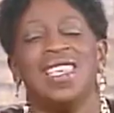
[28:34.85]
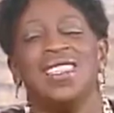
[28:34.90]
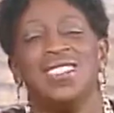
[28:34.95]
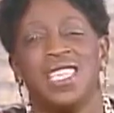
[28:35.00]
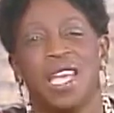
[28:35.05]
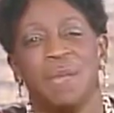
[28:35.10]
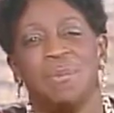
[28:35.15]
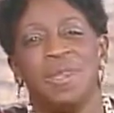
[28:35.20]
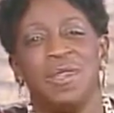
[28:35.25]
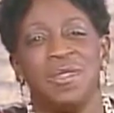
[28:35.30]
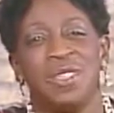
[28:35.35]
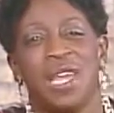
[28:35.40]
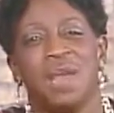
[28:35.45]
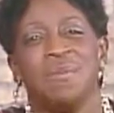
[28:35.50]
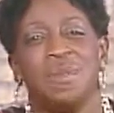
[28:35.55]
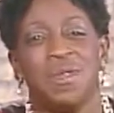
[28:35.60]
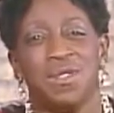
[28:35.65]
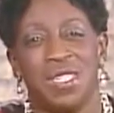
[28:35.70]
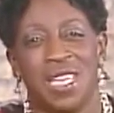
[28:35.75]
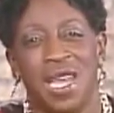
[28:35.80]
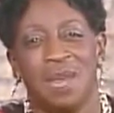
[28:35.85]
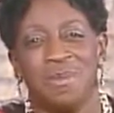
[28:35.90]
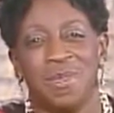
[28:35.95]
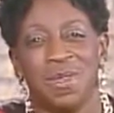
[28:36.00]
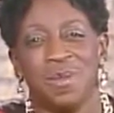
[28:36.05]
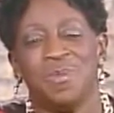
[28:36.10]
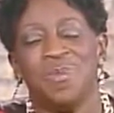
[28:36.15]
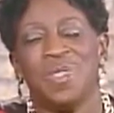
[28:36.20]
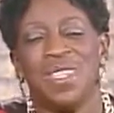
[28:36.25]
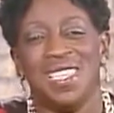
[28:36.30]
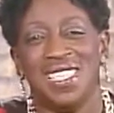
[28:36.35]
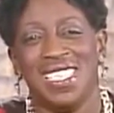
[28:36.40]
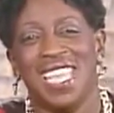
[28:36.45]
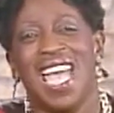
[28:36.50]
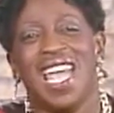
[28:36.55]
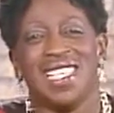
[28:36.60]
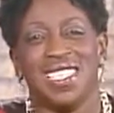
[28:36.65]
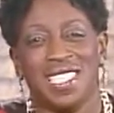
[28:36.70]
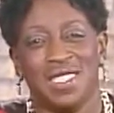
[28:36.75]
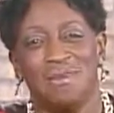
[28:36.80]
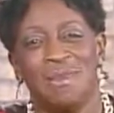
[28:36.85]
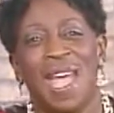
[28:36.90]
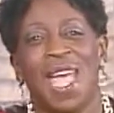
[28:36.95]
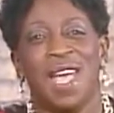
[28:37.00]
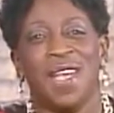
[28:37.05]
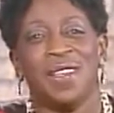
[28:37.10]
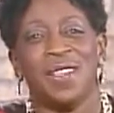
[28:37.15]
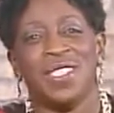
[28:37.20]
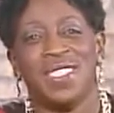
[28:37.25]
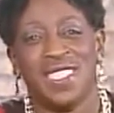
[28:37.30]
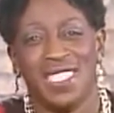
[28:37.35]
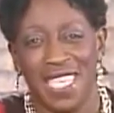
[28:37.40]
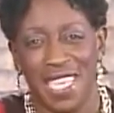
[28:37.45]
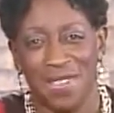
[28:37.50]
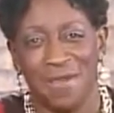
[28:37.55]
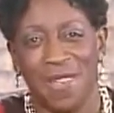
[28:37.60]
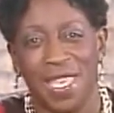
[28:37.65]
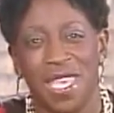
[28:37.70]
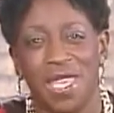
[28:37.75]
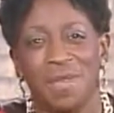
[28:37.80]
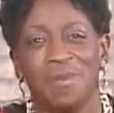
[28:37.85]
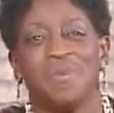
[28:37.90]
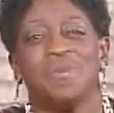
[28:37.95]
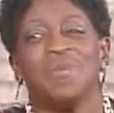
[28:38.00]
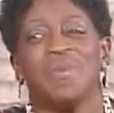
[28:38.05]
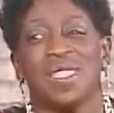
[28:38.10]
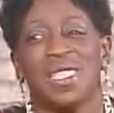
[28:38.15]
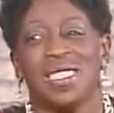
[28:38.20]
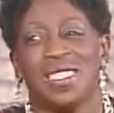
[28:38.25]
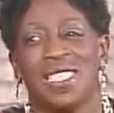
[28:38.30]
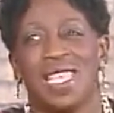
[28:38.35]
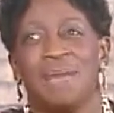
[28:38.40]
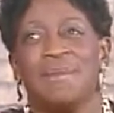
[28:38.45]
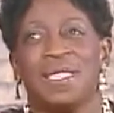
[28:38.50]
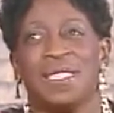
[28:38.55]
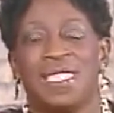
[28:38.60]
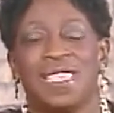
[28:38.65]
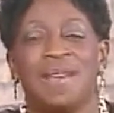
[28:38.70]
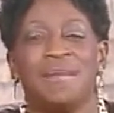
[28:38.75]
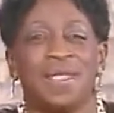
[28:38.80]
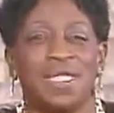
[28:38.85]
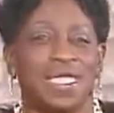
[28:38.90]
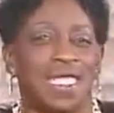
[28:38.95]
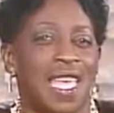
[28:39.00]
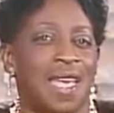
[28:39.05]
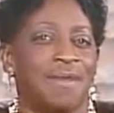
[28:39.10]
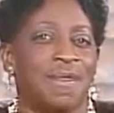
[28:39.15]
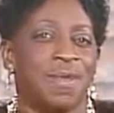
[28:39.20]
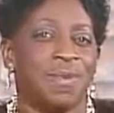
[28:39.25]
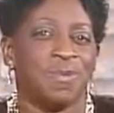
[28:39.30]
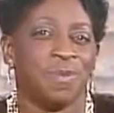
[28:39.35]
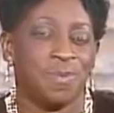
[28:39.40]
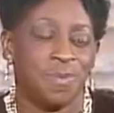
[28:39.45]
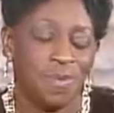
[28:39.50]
www.smilestv777.